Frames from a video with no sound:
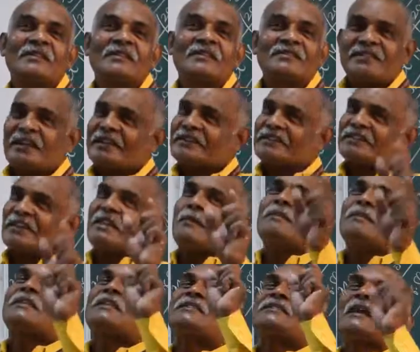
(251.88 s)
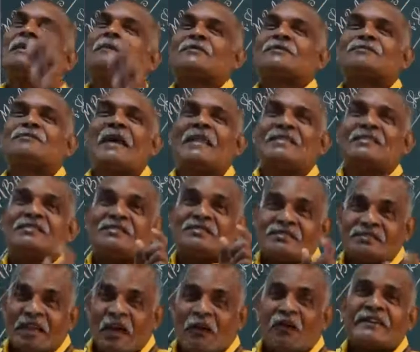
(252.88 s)
There is a limited time span.
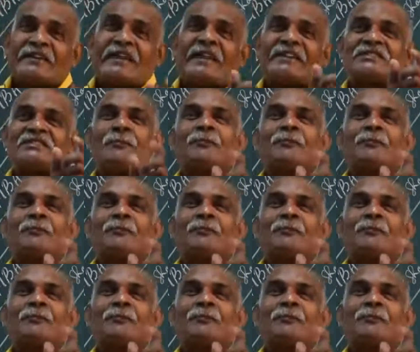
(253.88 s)
Nowadays the